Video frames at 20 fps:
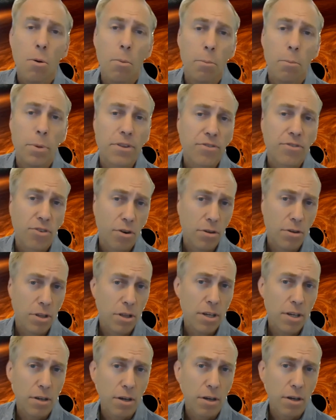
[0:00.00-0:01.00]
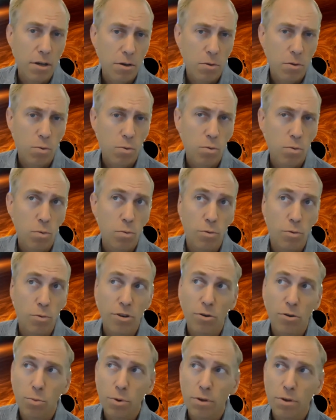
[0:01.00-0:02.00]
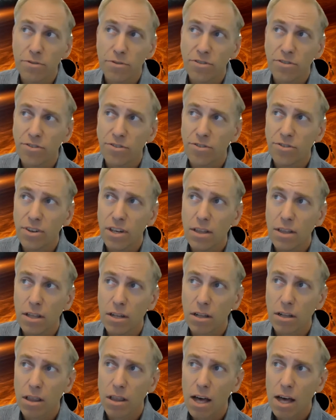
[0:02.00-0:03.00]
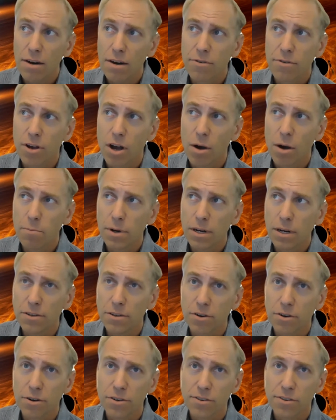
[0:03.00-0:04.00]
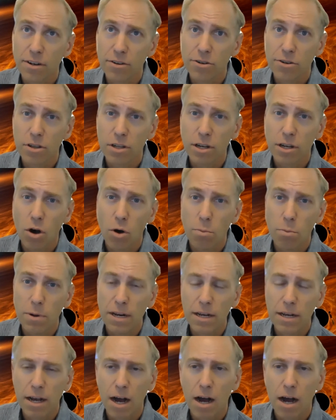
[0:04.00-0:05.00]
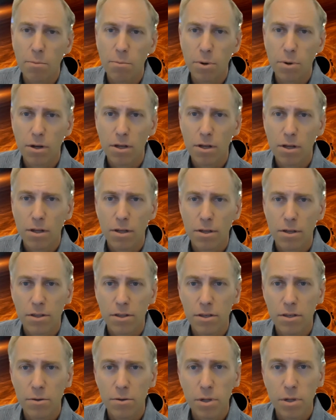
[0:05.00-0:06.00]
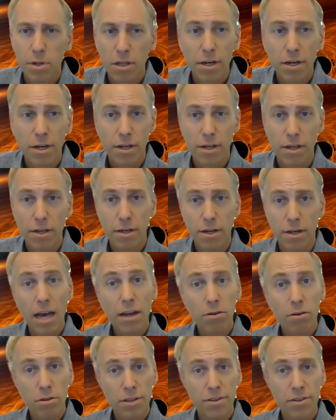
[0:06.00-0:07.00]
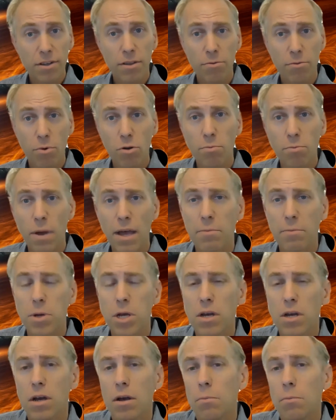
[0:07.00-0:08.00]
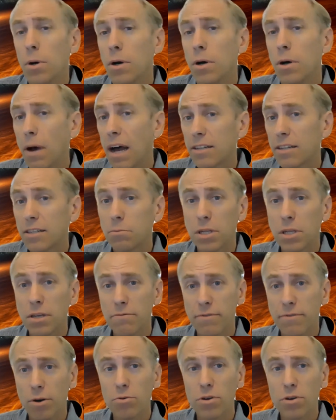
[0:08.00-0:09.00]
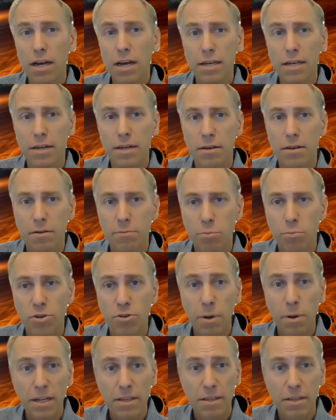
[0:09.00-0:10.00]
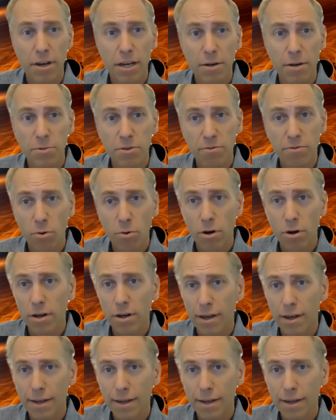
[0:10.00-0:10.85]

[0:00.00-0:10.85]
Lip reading: But certainly, we've seen that a lot of companies are essentially opening up the ability to not only see the roadmap, but possibly vote on prospective items for it.